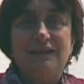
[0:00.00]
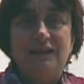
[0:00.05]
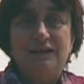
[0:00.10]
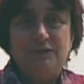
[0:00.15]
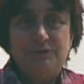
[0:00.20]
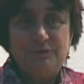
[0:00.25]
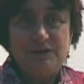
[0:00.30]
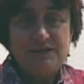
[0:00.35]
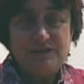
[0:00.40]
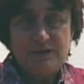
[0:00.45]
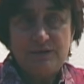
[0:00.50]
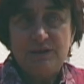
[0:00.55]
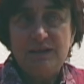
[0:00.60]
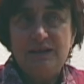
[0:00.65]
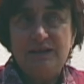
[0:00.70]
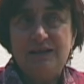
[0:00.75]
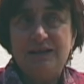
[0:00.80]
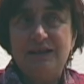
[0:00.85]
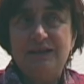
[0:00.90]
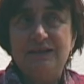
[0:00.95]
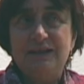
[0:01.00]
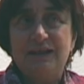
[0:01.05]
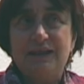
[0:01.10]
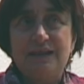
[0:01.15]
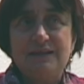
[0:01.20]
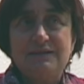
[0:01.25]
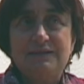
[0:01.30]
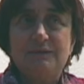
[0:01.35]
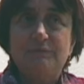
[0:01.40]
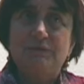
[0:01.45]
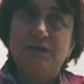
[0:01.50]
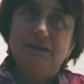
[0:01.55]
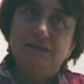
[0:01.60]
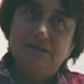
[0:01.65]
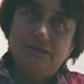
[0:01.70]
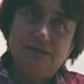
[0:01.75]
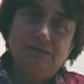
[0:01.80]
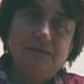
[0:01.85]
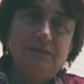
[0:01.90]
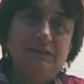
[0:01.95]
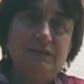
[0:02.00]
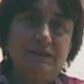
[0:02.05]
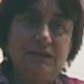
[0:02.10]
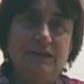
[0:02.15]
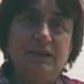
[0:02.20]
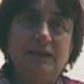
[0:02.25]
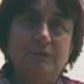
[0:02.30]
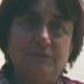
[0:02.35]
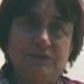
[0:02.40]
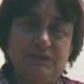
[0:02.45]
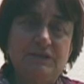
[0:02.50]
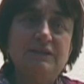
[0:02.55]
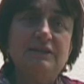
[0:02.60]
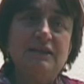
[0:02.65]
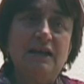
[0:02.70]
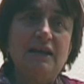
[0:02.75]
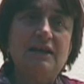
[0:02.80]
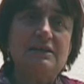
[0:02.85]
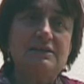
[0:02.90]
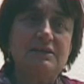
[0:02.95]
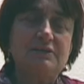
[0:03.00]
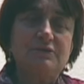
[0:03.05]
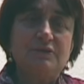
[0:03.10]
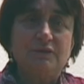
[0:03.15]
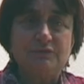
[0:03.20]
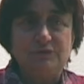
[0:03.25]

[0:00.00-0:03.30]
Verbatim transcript: And it was a real clinic. I said, well, here we did ask